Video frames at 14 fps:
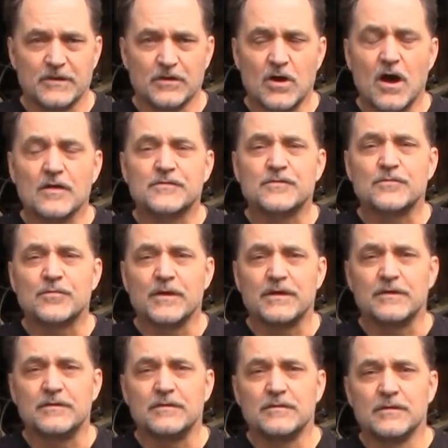
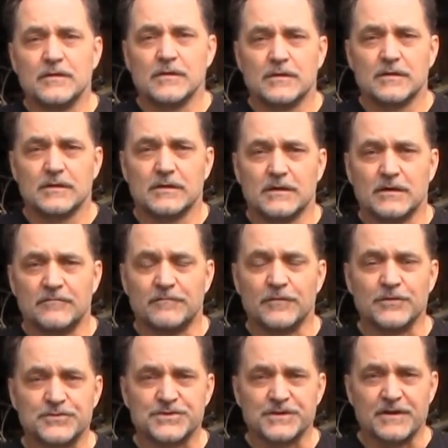concentrated
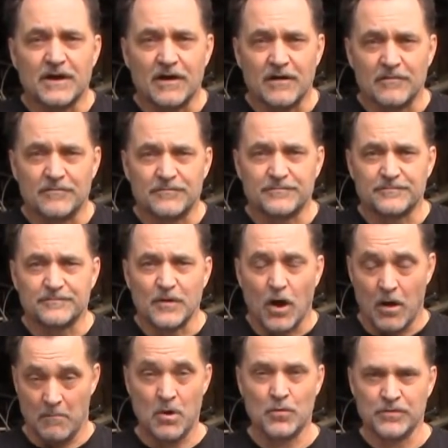version of
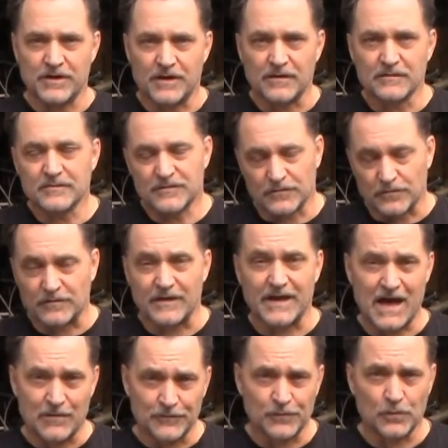ammonia, sort of like
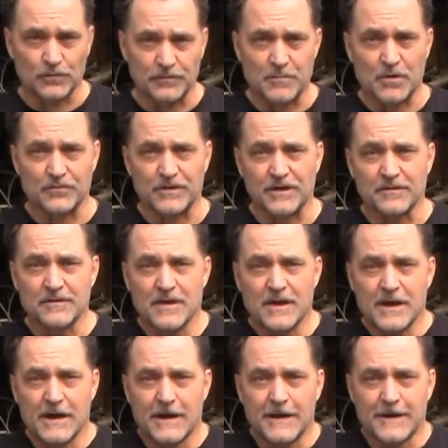household ammonia,
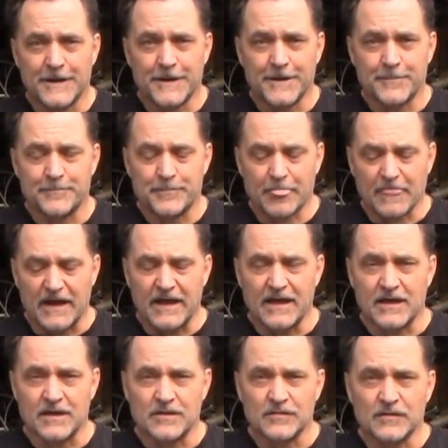
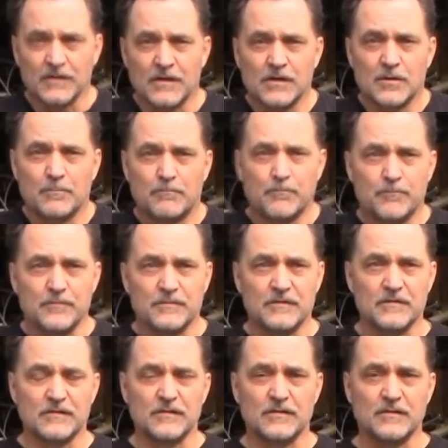and
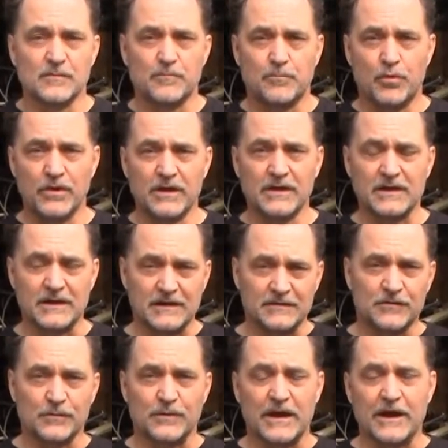putting it
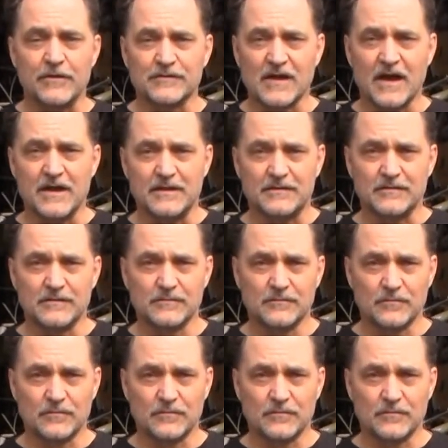into an airtight